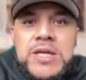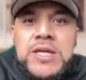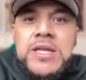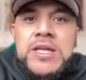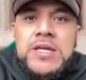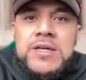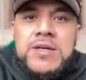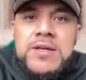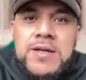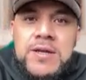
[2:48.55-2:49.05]

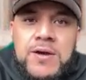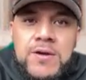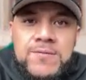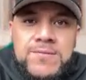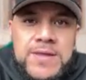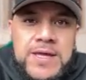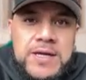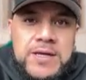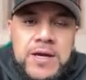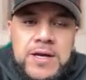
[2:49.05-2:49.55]
any of
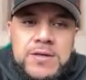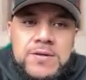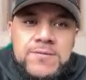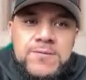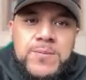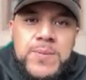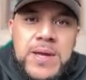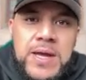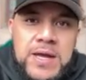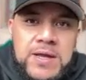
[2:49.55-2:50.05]
that kind
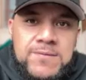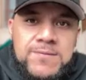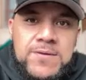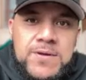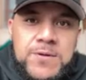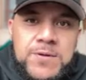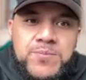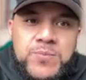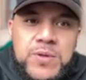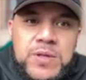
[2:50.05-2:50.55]
of
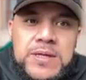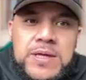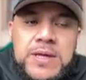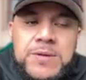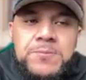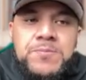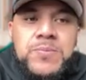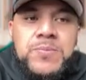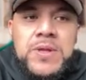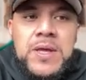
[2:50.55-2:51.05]
behavior, okay?